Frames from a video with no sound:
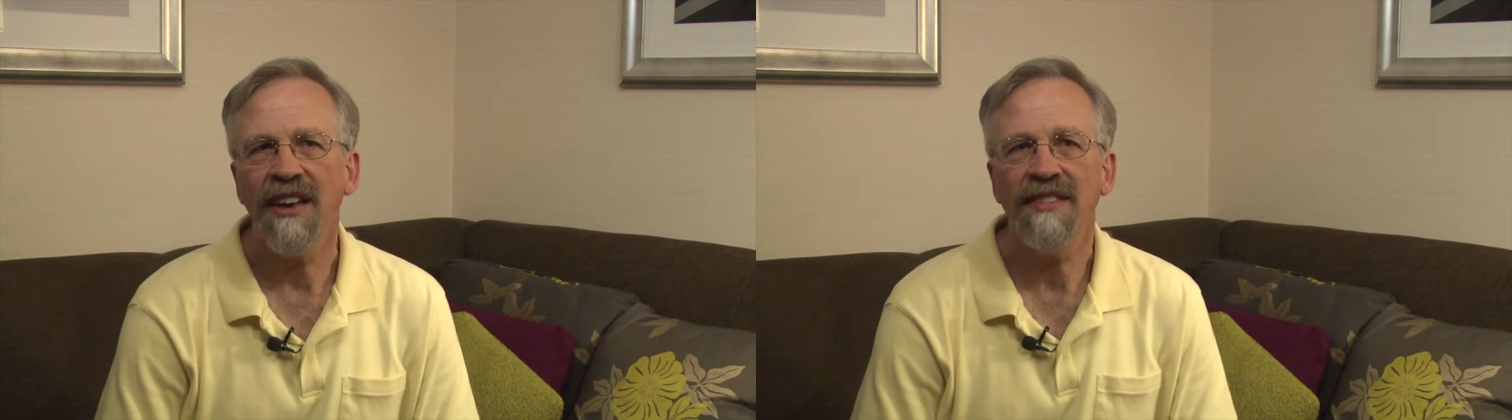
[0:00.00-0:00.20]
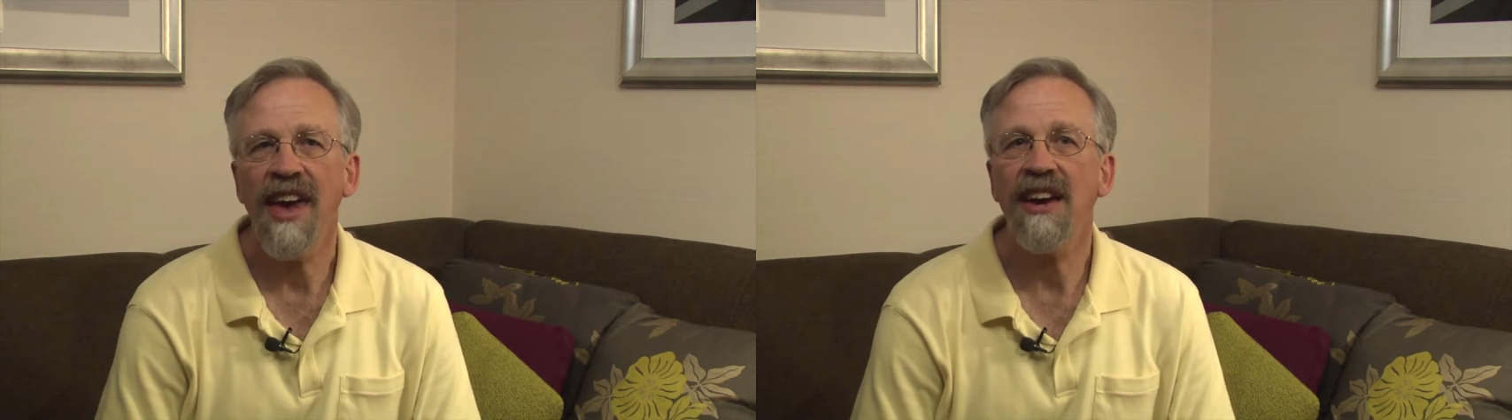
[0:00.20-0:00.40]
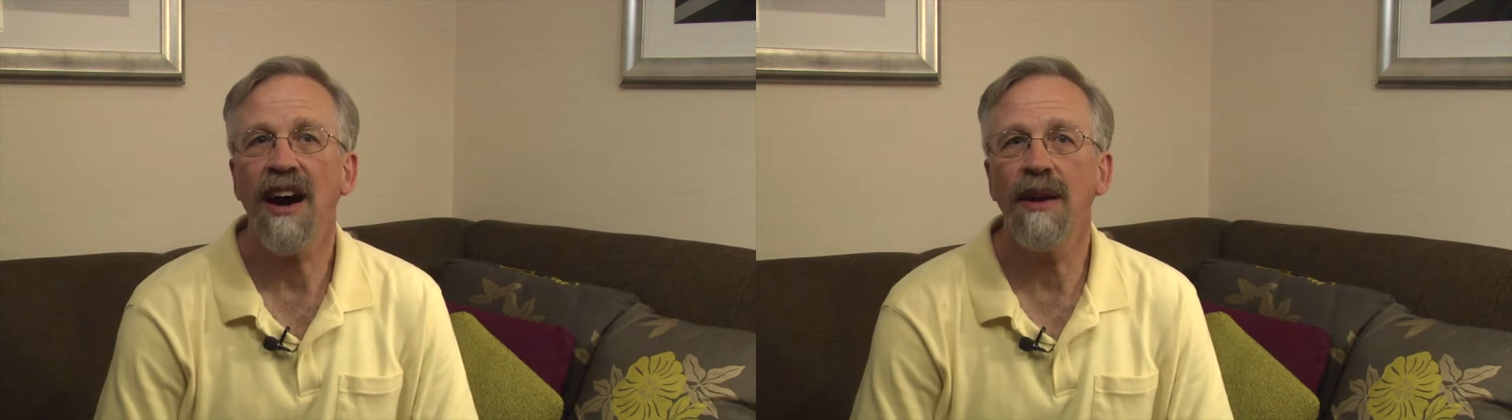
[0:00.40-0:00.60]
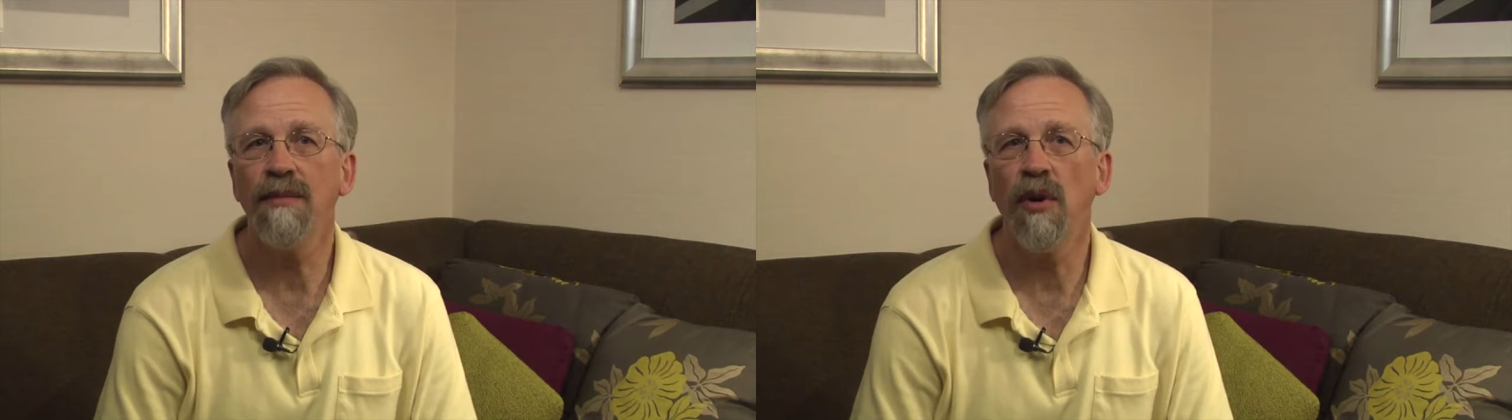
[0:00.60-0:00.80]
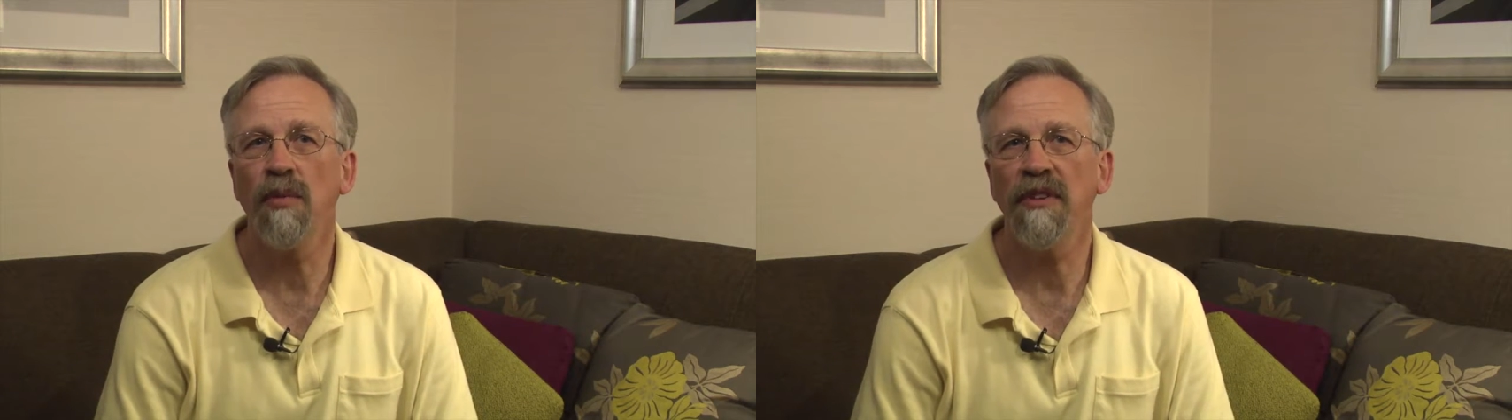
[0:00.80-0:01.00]
and take
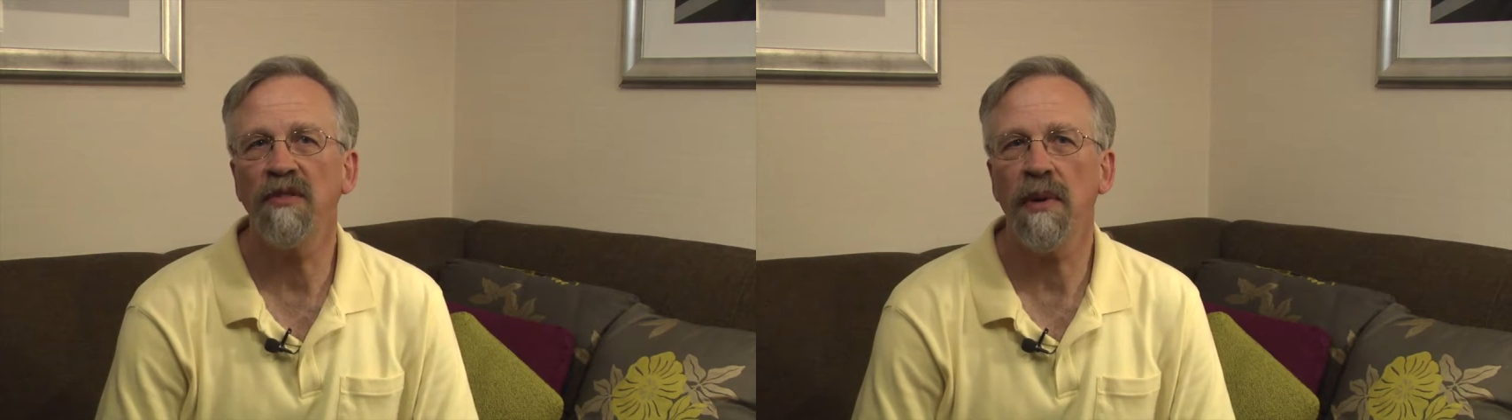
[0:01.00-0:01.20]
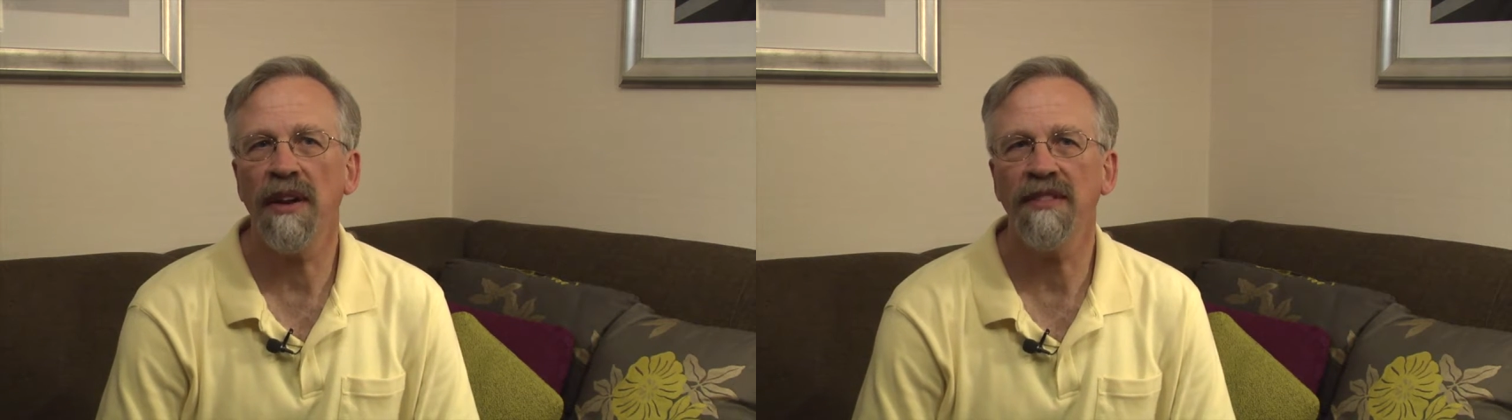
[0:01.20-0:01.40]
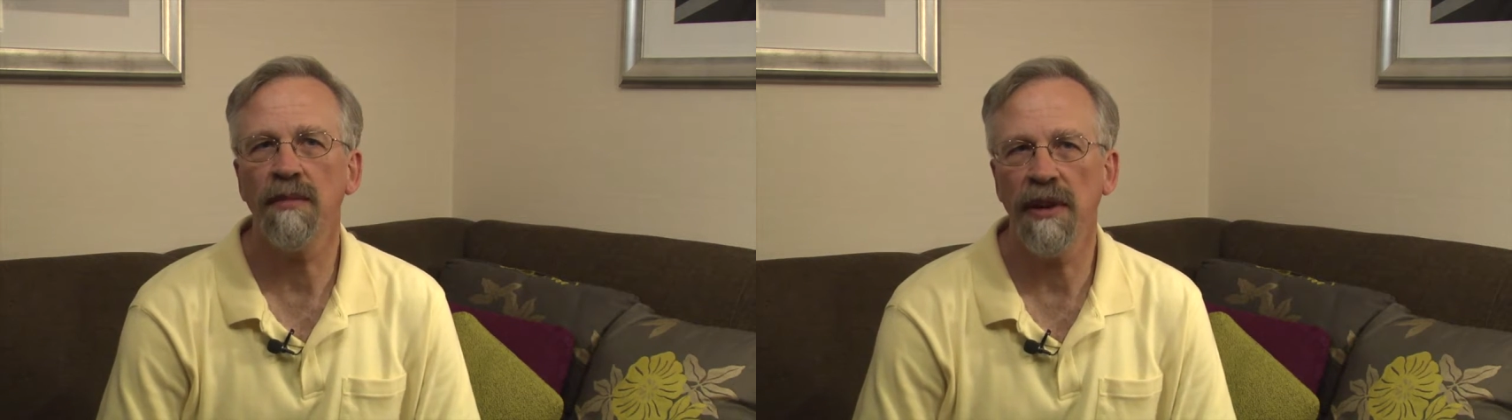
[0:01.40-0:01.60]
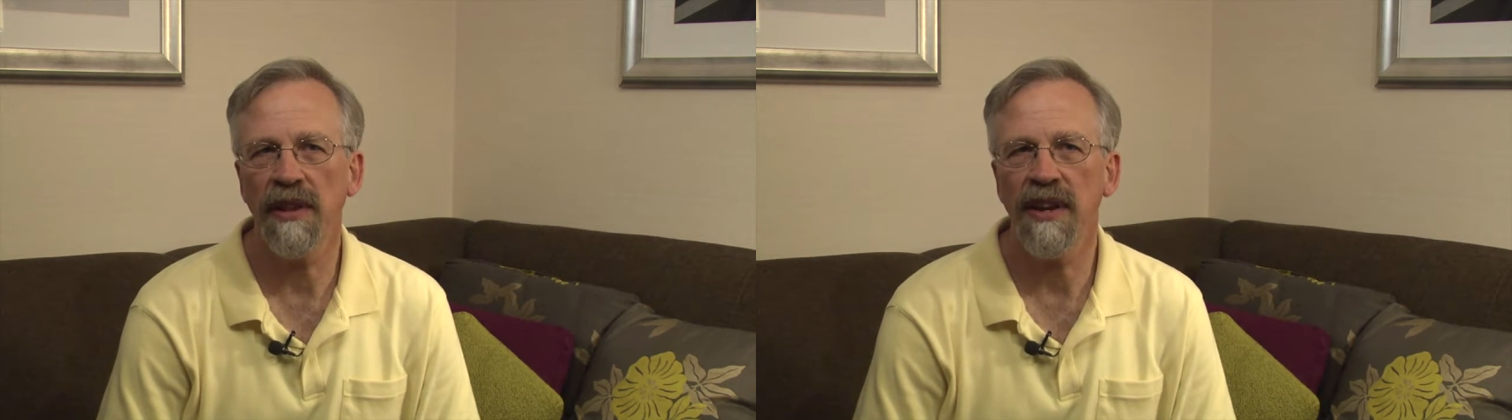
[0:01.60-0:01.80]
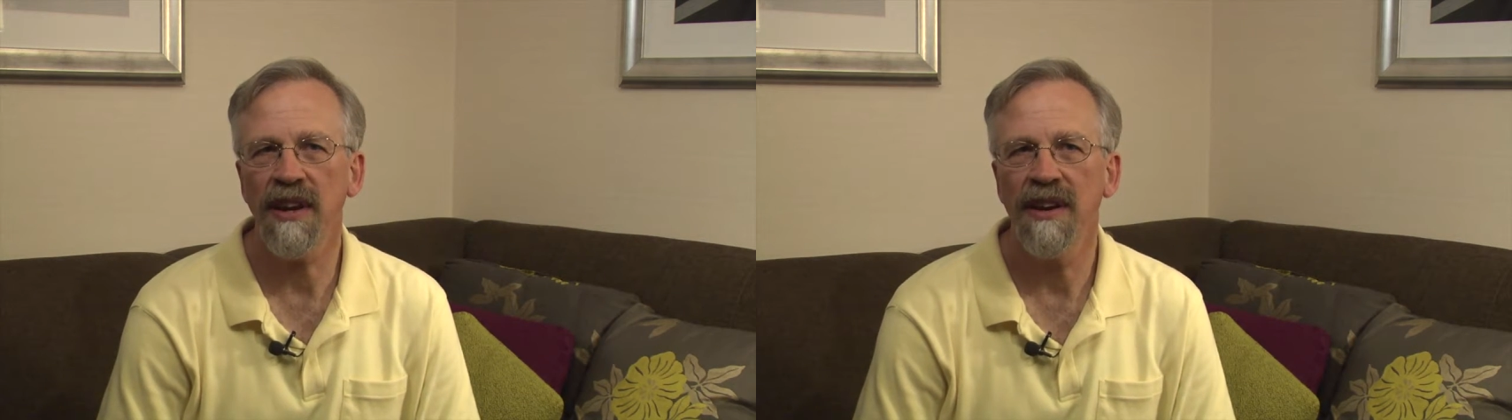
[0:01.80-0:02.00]
on more
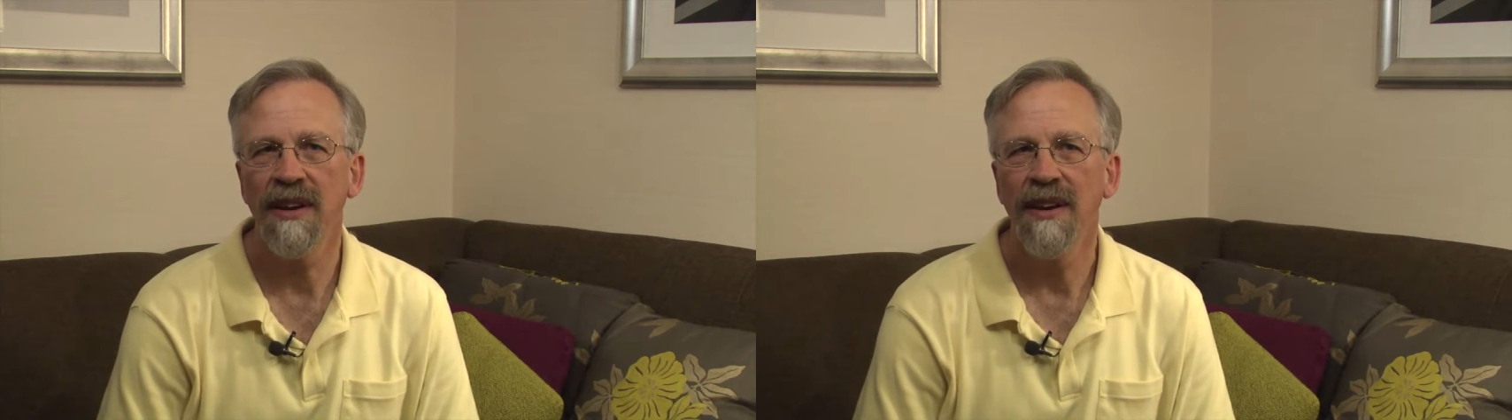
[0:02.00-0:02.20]
responsibility.